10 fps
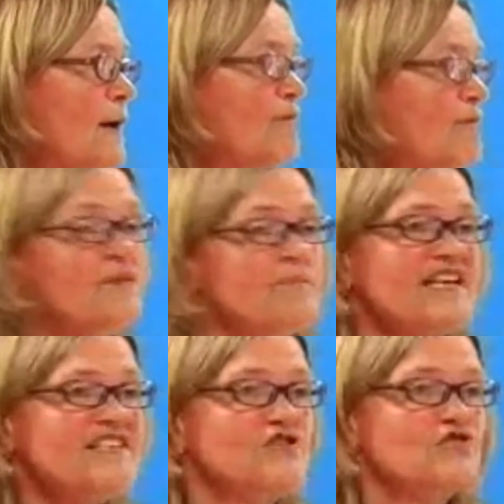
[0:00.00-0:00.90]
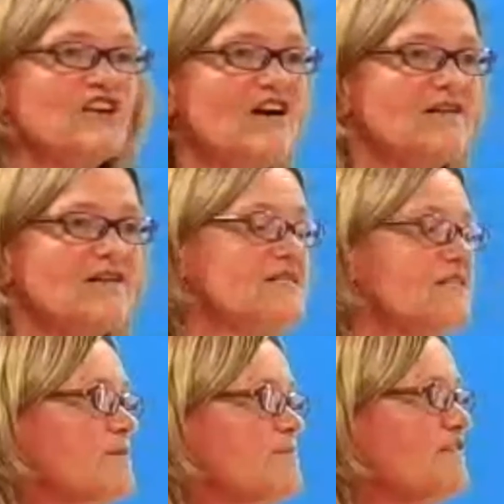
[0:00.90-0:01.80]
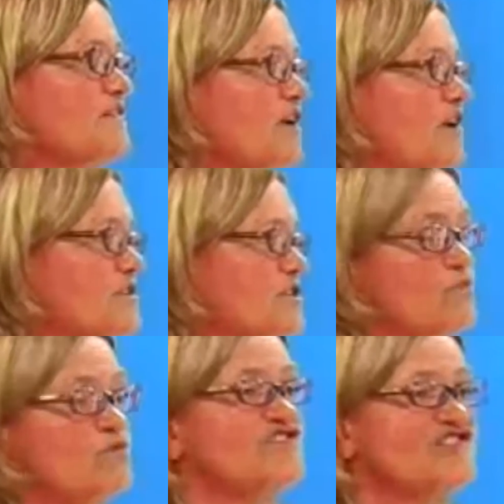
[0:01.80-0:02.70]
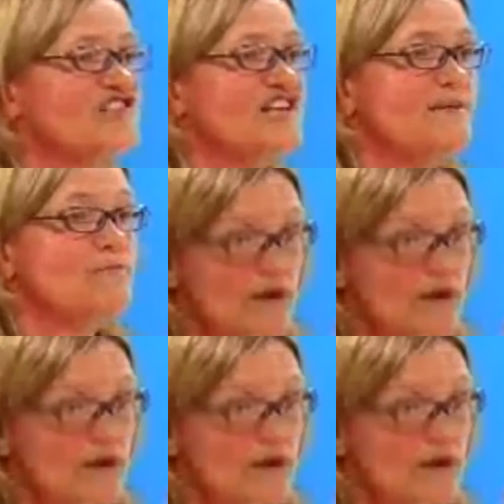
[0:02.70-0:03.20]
But the message, regardless of the methodology, was the same.